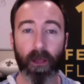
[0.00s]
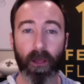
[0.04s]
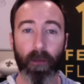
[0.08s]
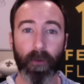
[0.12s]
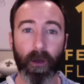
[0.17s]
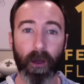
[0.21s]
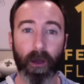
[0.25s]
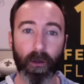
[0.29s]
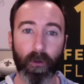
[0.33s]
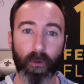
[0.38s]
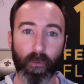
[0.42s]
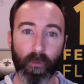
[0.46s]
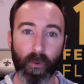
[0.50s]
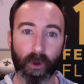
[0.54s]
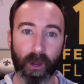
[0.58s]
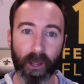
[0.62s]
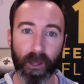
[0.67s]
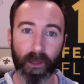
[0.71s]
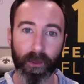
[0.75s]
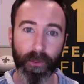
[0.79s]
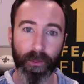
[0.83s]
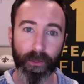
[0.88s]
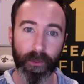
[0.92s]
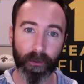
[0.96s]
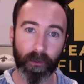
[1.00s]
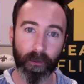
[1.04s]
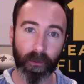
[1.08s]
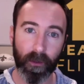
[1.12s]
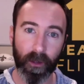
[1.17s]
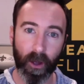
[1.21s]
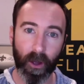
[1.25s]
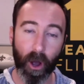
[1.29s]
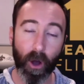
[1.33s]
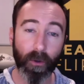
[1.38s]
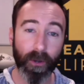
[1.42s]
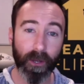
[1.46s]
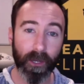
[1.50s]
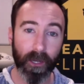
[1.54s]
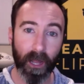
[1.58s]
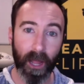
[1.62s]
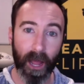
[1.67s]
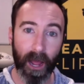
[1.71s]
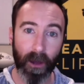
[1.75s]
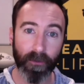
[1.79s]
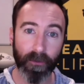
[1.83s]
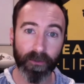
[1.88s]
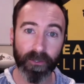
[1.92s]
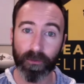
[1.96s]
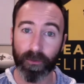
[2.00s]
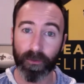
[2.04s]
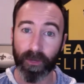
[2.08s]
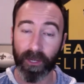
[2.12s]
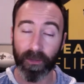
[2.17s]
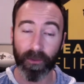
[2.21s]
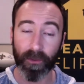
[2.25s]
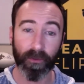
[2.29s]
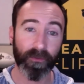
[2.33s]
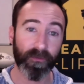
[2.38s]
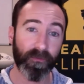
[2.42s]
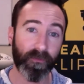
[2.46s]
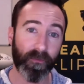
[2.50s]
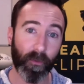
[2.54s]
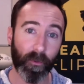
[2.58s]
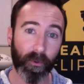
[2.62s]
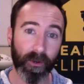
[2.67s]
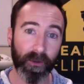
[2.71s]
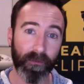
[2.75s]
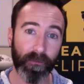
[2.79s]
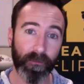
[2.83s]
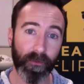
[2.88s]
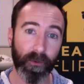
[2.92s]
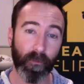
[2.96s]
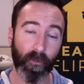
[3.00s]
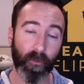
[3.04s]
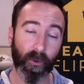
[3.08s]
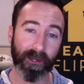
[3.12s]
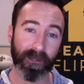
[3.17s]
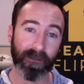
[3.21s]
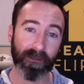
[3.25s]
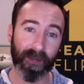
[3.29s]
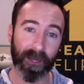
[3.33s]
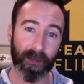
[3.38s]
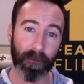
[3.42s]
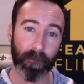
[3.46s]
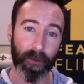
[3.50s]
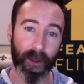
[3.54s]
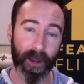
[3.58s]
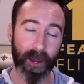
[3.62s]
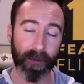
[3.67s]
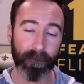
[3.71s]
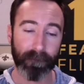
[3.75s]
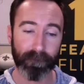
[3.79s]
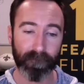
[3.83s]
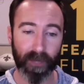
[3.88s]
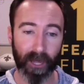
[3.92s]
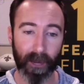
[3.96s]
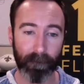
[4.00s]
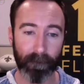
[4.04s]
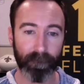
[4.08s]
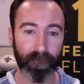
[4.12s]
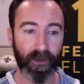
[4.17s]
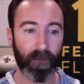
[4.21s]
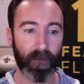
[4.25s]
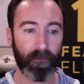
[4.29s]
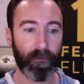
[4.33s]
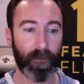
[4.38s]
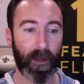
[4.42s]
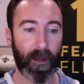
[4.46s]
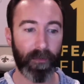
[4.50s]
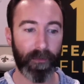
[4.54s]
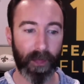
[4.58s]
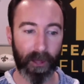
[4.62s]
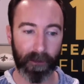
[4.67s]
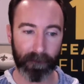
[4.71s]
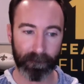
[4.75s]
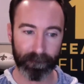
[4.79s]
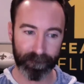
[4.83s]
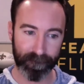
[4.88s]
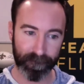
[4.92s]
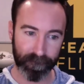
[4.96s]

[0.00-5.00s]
But with owning a house, you get those 4 different ways of getting paid. Okay, enough about that.